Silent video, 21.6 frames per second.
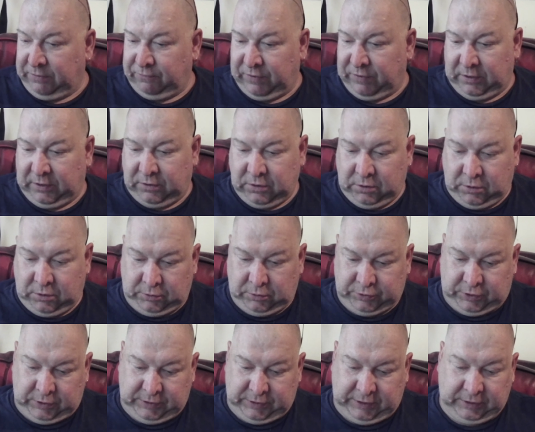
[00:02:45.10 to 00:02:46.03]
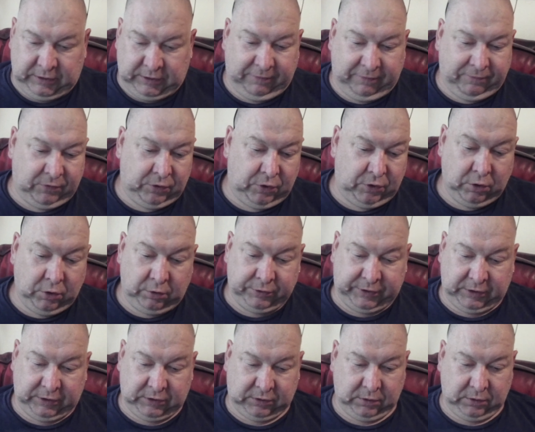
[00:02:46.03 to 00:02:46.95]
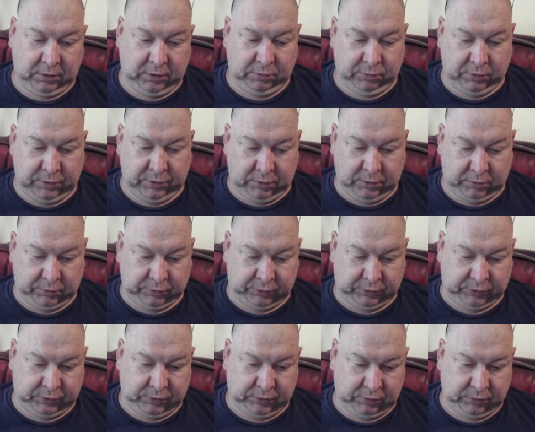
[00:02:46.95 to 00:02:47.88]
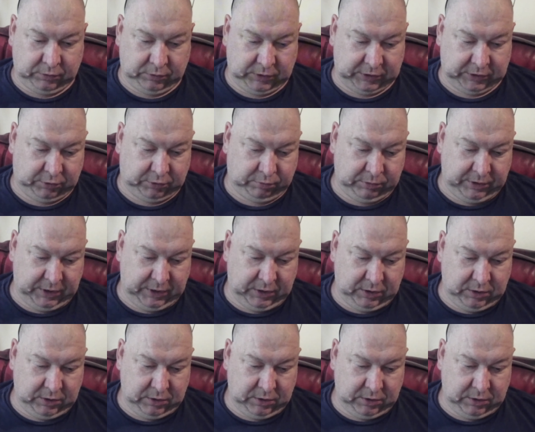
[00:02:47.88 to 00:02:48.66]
read those, didn't even notice that there were those actually.